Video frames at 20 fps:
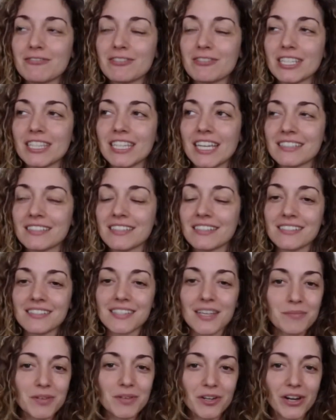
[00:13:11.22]
likes it to some
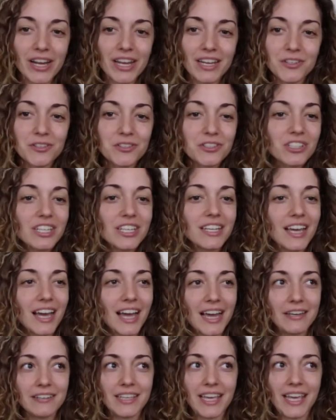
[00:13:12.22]
degree. Usually
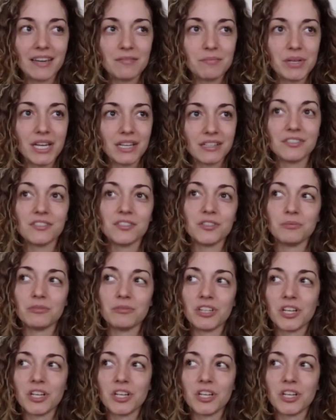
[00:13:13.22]
I can't be on a Zoom video